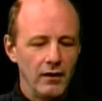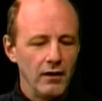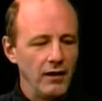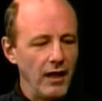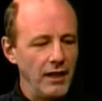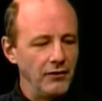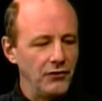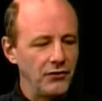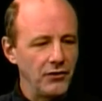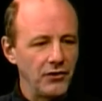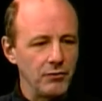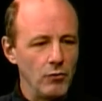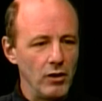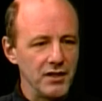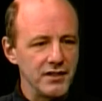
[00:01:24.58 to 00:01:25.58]
And this is a
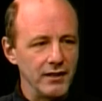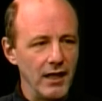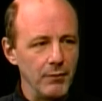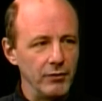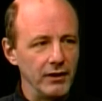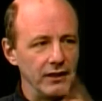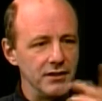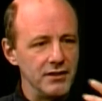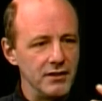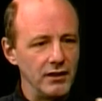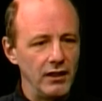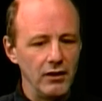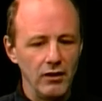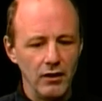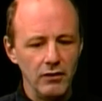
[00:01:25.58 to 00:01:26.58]
small sampling, and
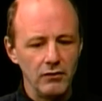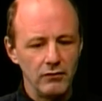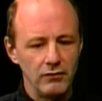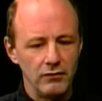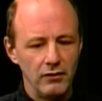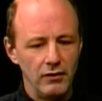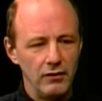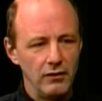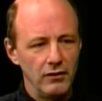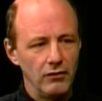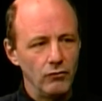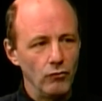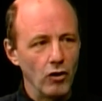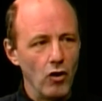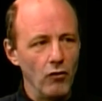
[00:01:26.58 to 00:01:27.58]
Zina
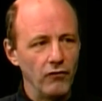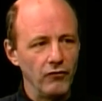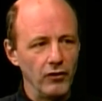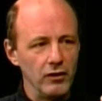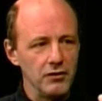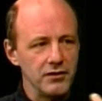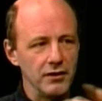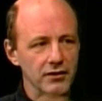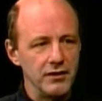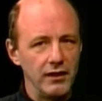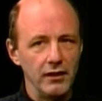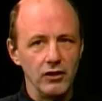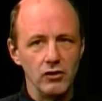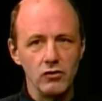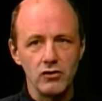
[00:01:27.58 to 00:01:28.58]
will go first. And
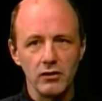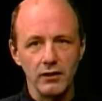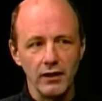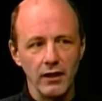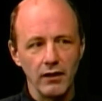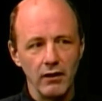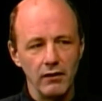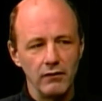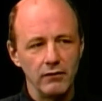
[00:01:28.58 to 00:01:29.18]
Zina usually,